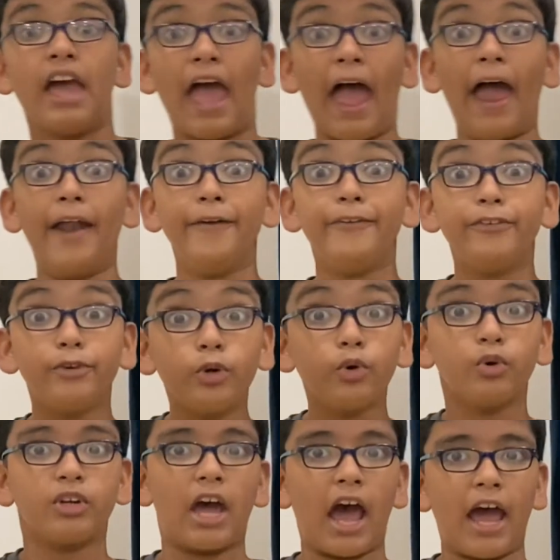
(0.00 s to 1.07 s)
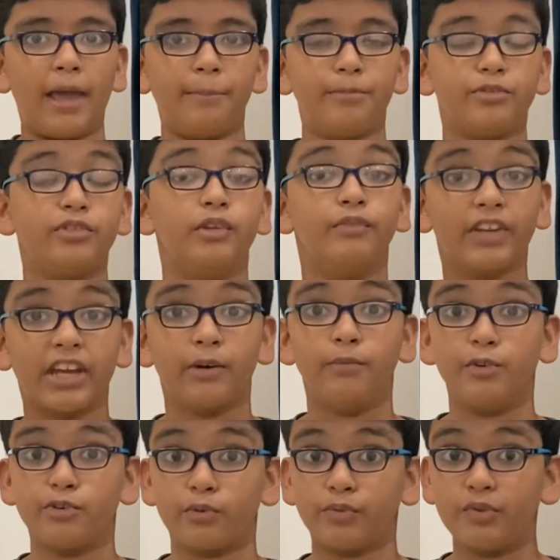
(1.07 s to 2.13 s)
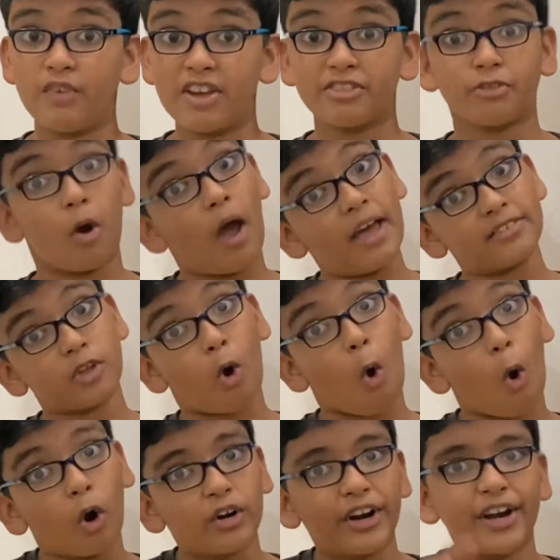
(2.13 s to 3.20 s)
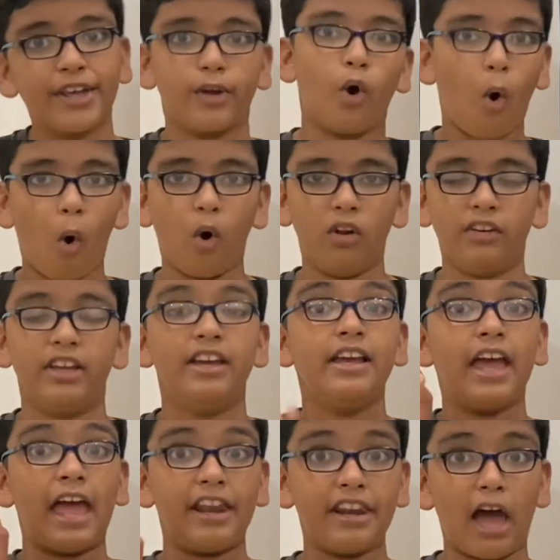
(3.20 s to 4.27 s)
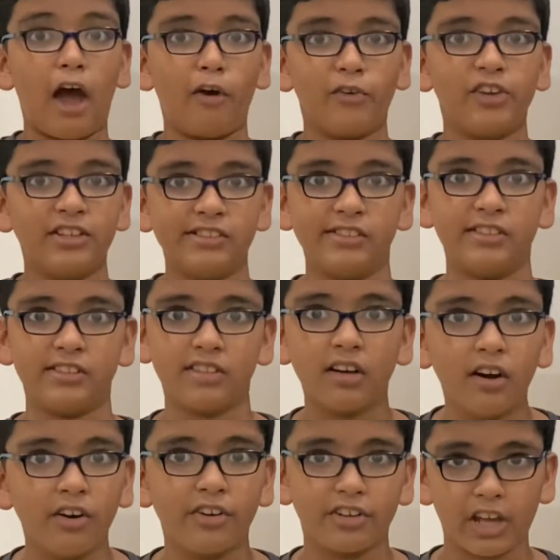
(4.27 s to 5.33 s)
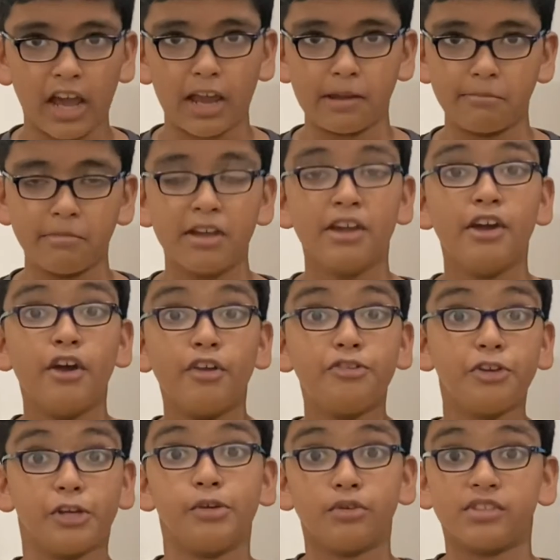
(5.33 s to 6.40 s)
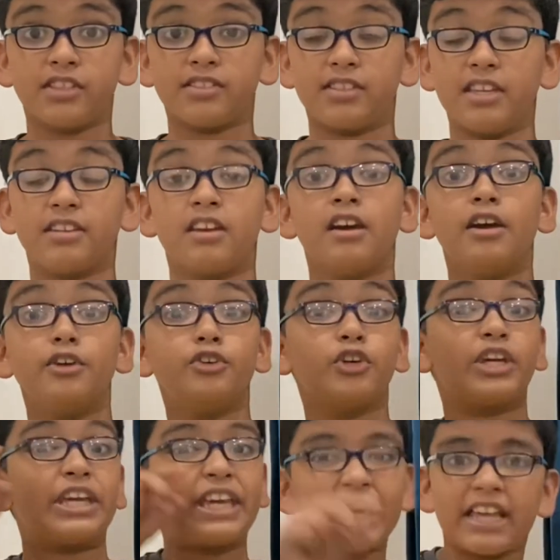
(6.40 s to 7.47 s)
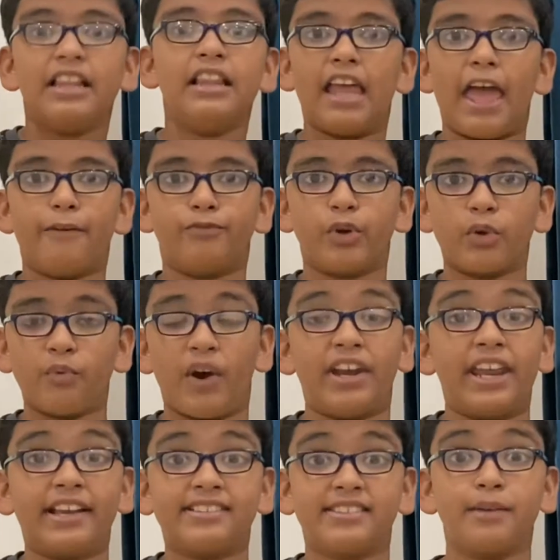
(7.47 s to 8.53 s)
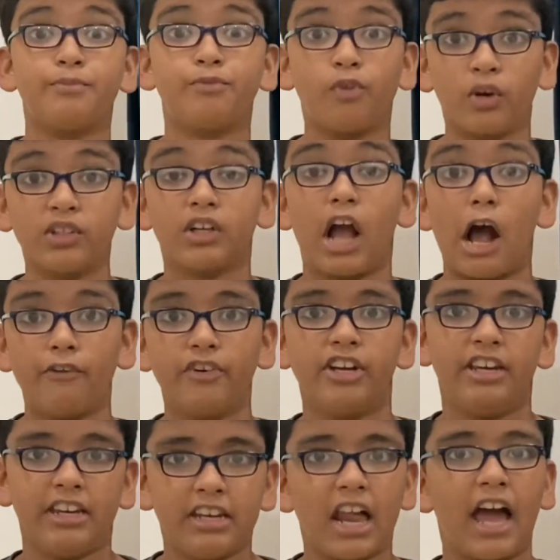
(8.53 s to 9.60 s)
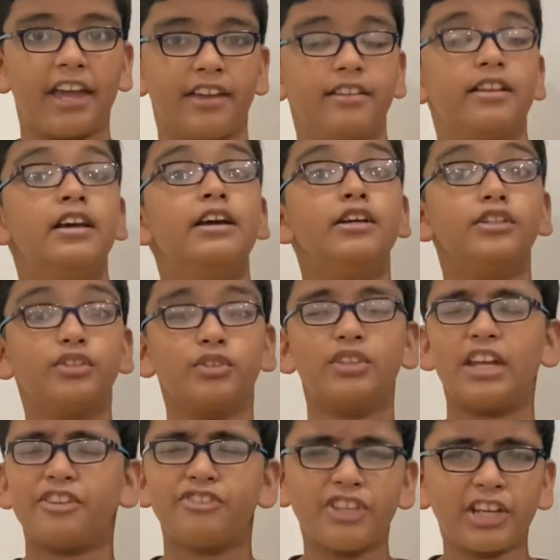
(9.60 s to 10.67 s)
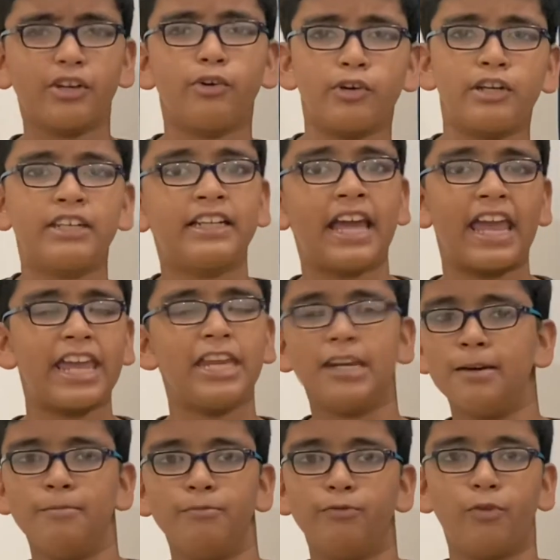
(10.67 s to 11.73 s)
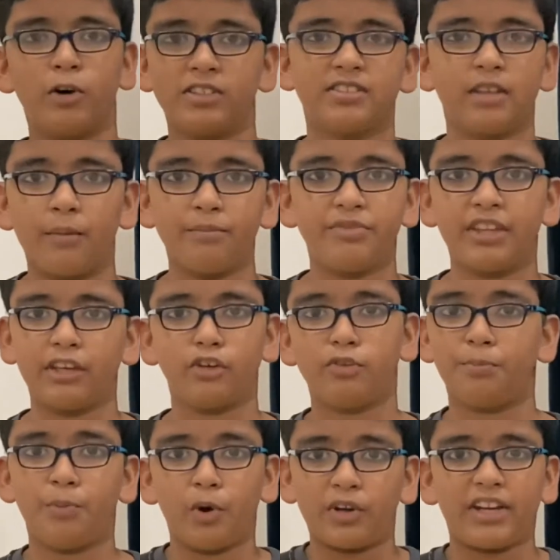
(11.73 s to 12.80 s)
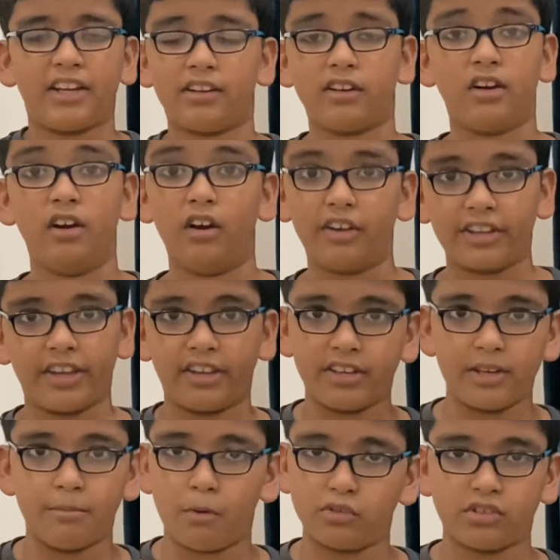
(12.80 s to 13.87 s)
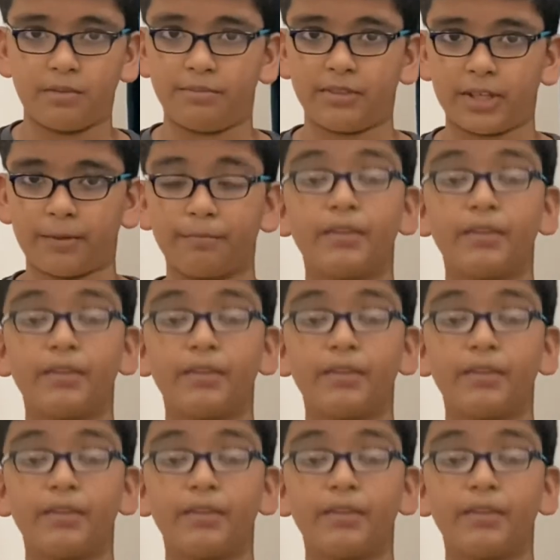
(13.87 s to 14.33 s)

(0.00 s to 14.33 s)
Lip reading: And two times the Wicked Witch of the West has already called. And now here's the third time. She uses it to kill everyone except for the cowardly lion so that she could train him for something to protect her kingdom or something.